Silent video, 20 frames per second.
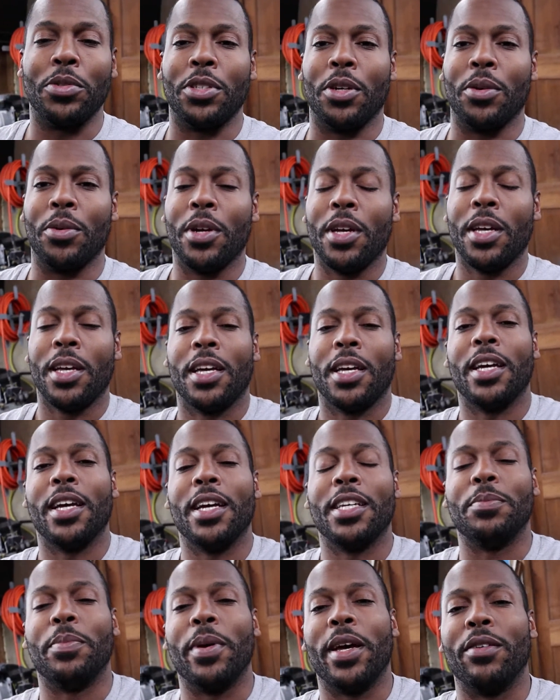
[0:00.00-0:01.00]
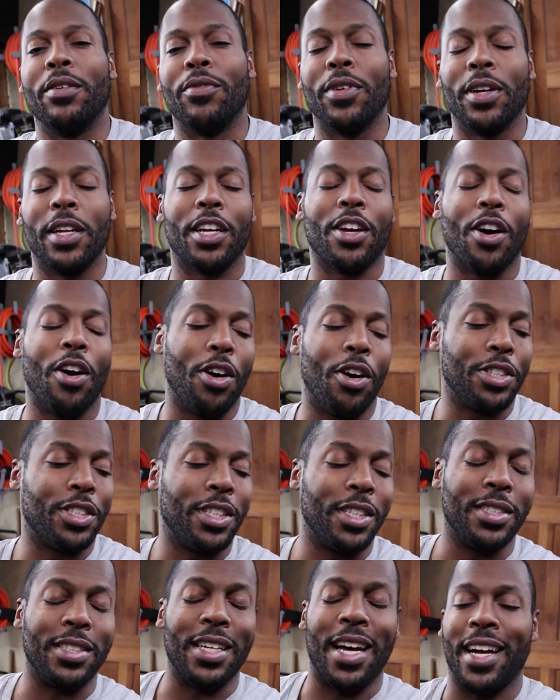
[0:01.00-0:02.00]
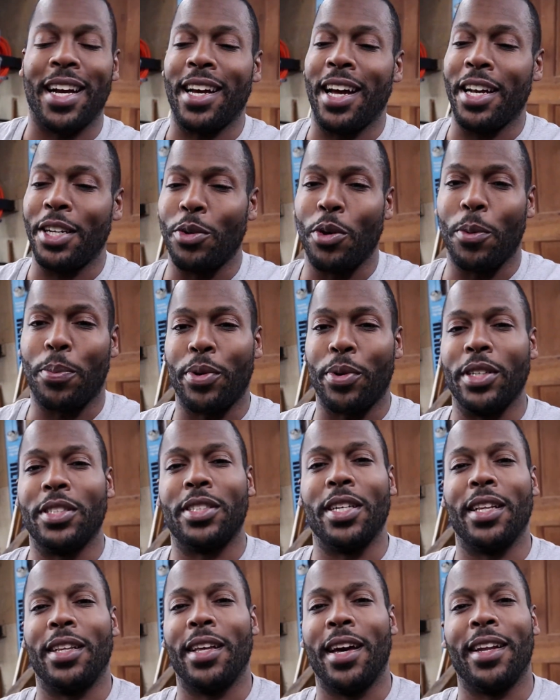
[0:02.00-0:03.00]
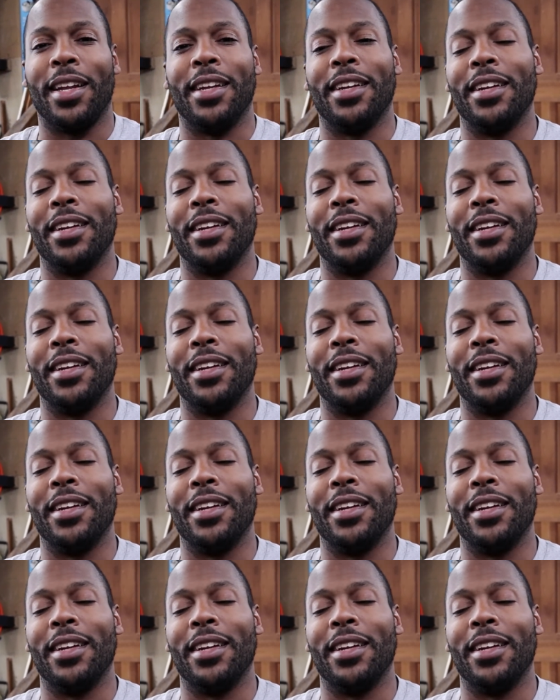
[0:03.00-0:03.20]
So he is being really cautious. I do appreciate that.